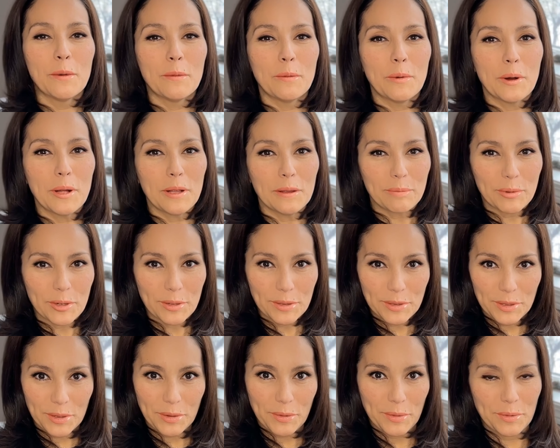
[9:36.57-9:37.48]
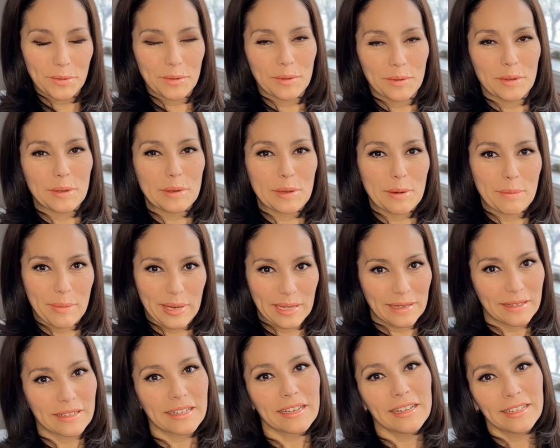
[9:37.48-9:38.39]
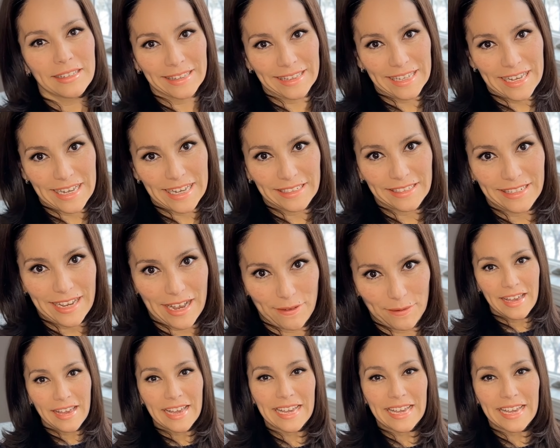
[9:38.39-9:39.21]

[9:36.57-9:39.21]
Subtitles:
will produce the milk letdown.